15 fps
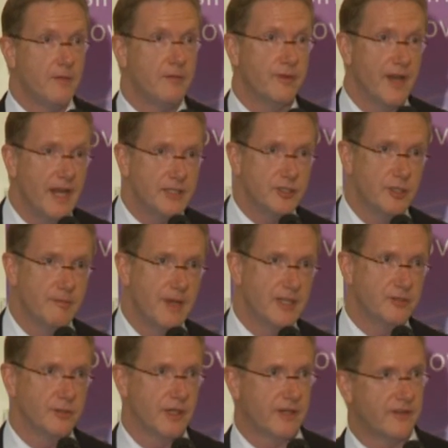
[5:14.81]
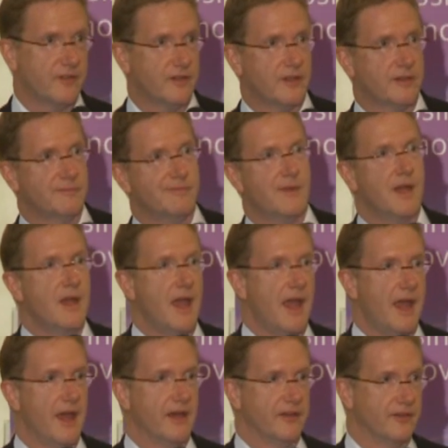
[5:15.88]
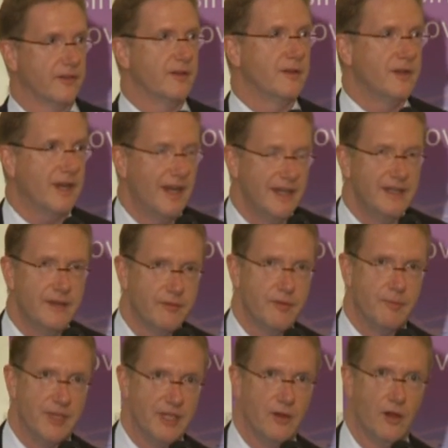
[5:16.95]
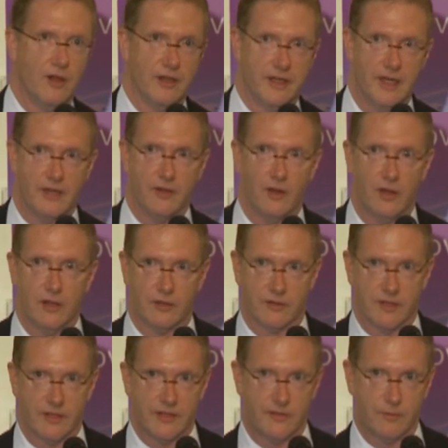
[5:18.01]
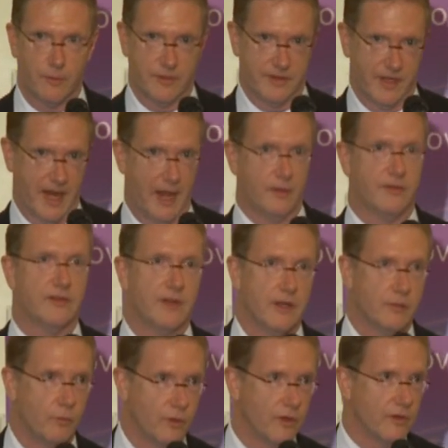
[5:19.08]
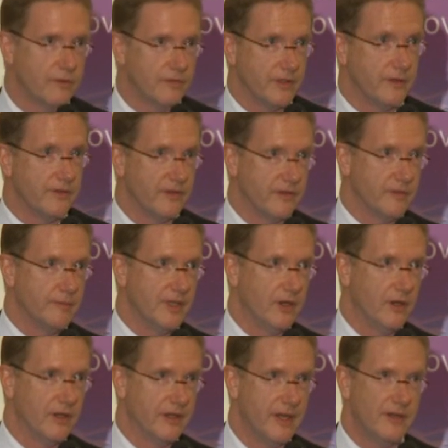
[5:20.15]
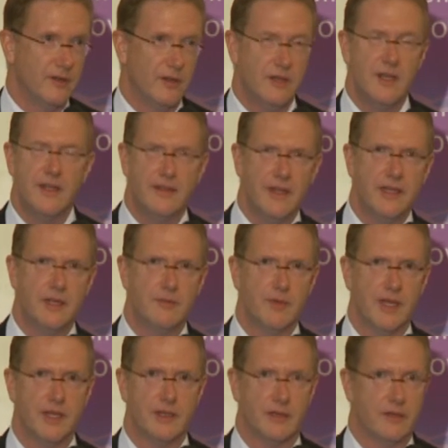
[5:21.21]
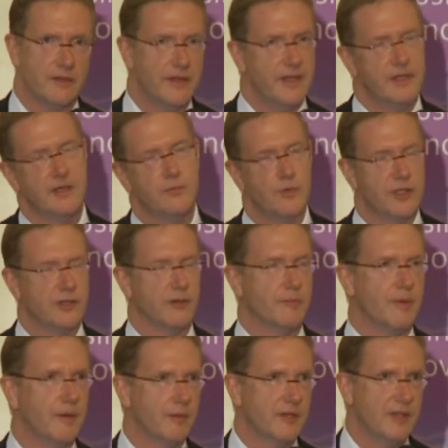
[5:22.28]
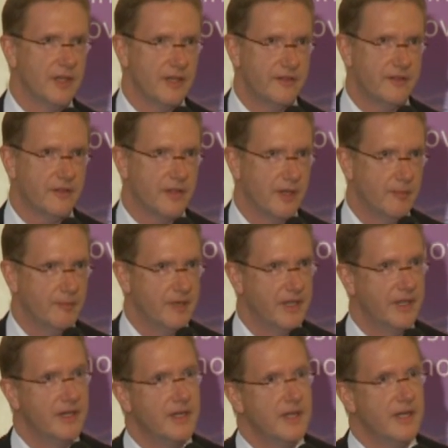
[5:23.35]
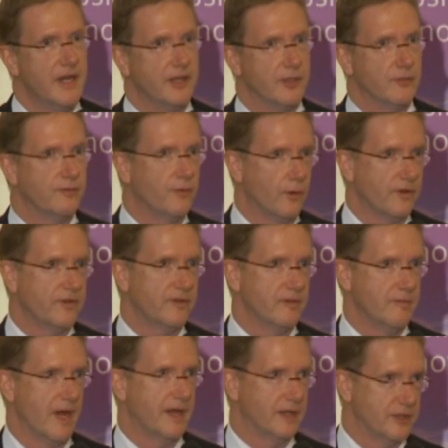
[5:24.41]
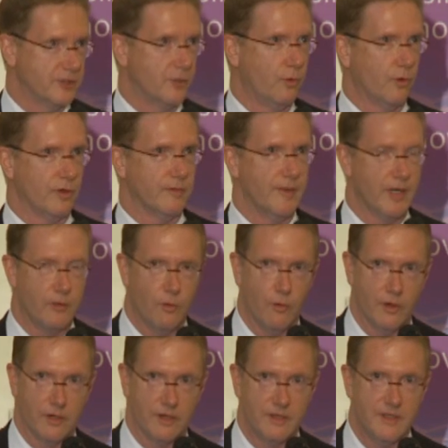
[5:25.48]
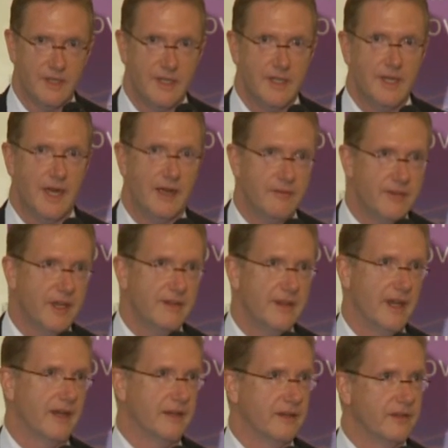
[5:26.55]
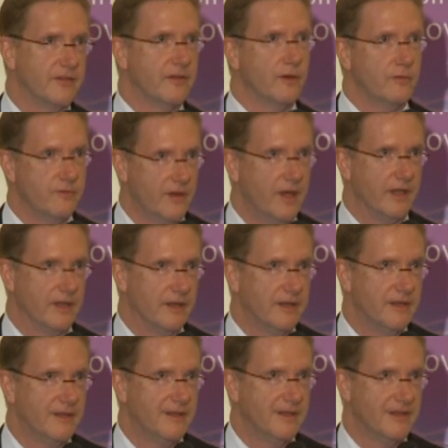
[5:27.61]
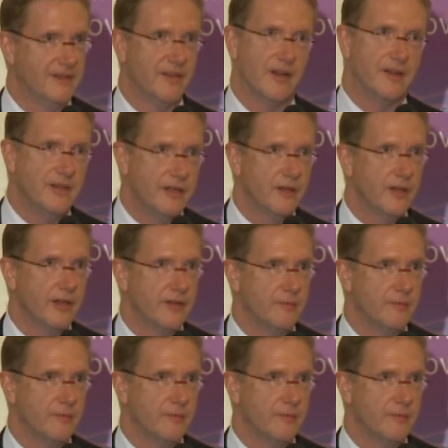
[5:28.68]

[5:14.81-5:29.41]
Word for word: Financial metrics as kind of the be all and end all, or at least what the outside world views as the be all and end all, they come later. They come when you're a publicly listed company and you're forced to manage quarter by quarter. I've done that and it's no fun. It's not nearly